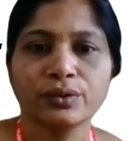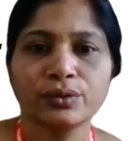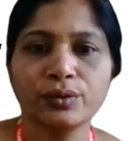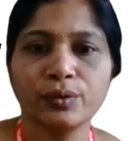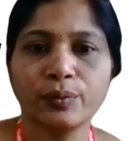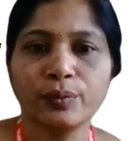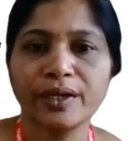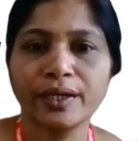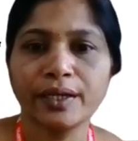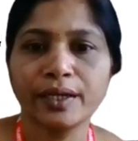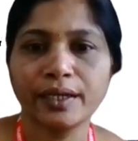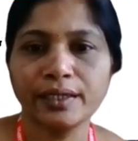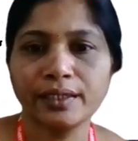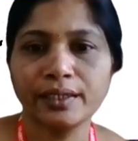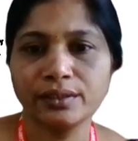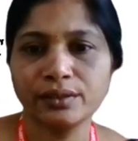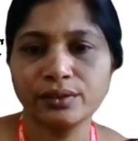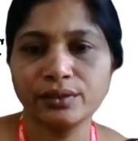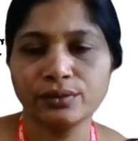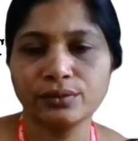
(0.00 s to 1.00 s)
2 pi I
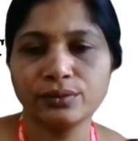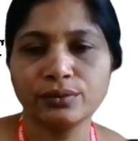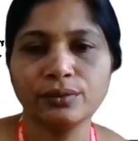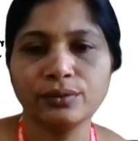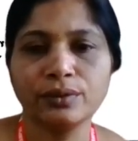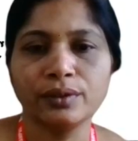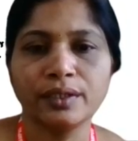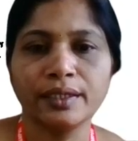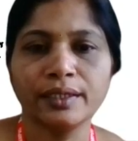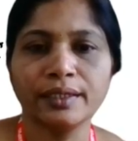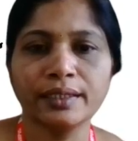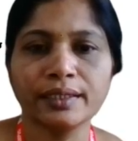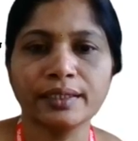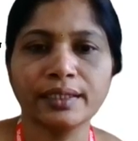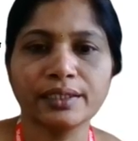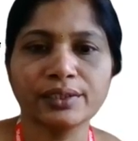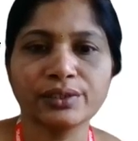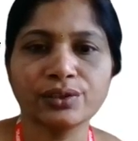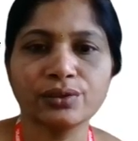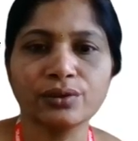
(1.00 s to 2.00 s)
into
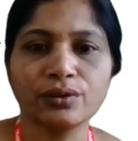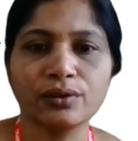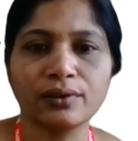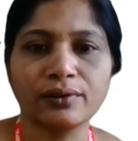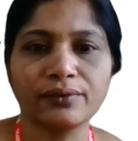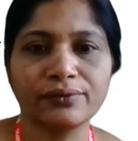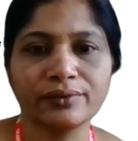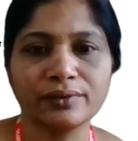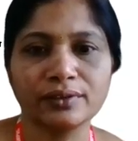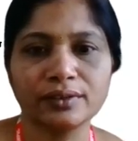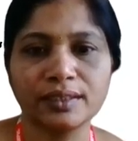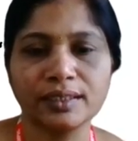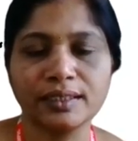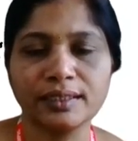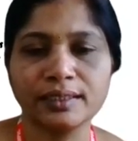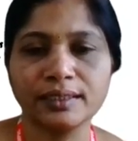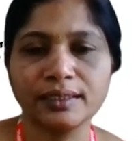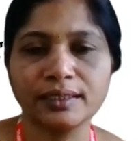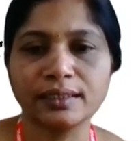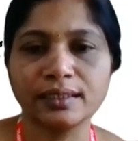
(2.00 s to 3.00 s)
integration of
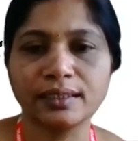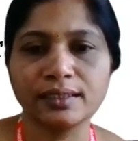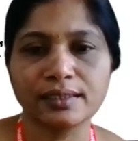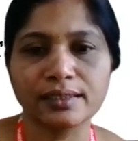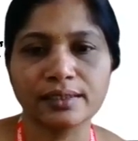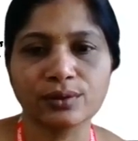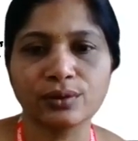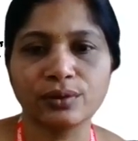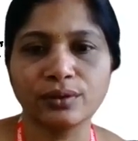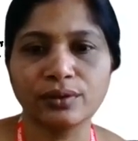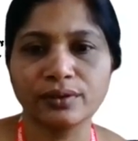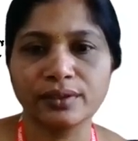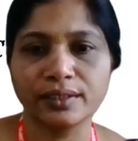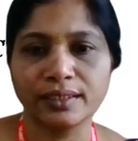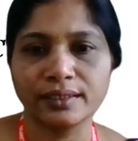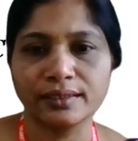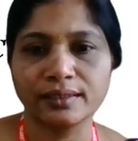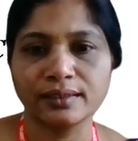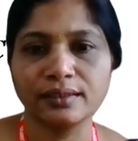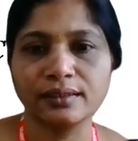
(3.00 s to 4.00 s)
d theta is equal to
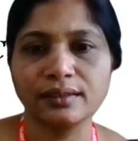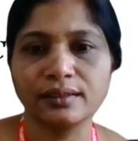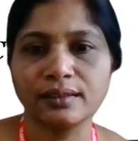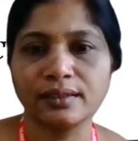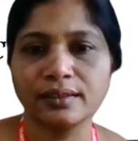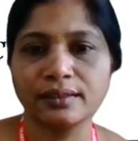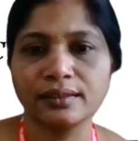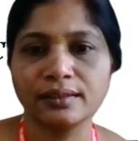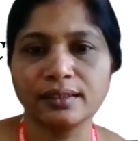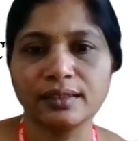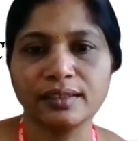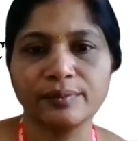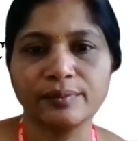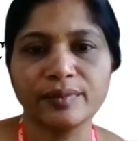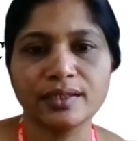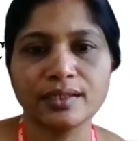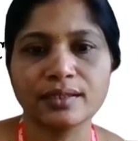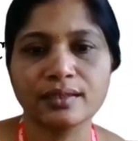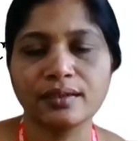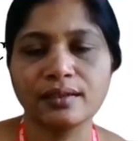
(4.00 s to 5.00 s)
theta, and the
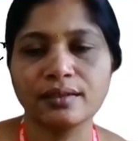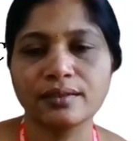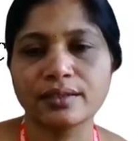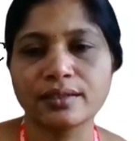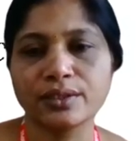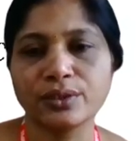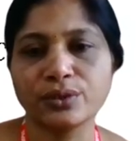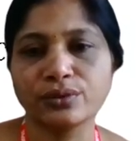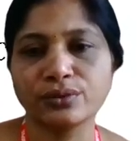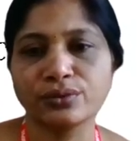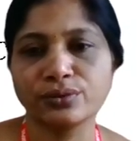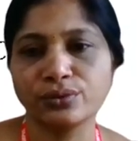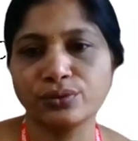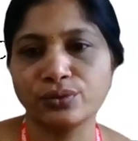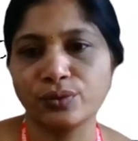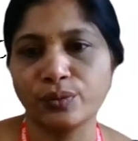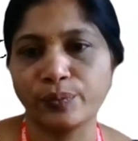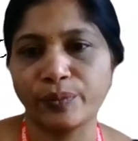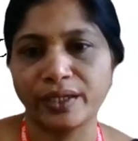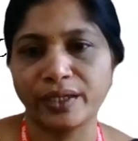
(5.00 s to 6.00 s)
limits are 0 to
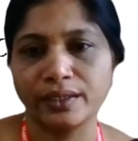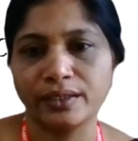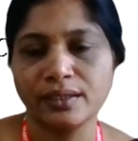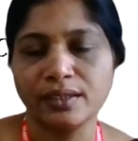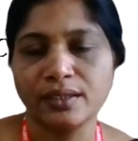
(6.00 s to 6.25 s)
2 pi.